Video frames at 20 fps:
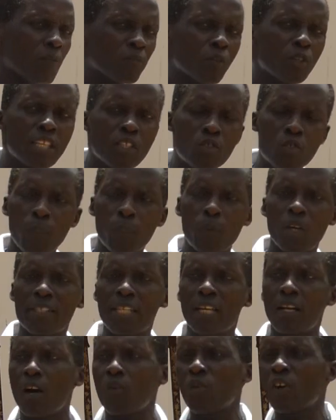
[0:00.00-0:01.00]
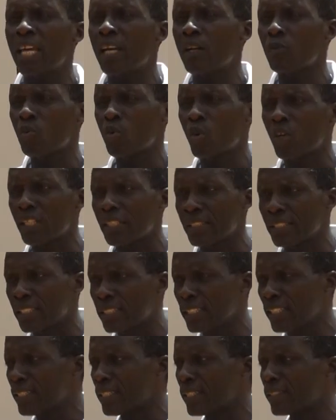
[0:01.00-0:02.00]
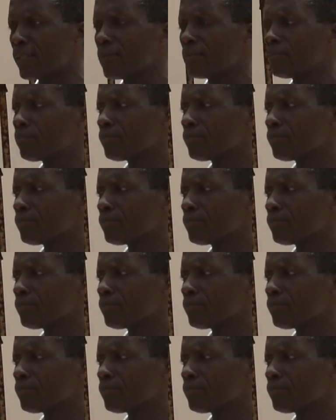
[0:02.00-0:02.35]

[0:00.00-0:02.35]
have to need to protect our health workers, isn't it?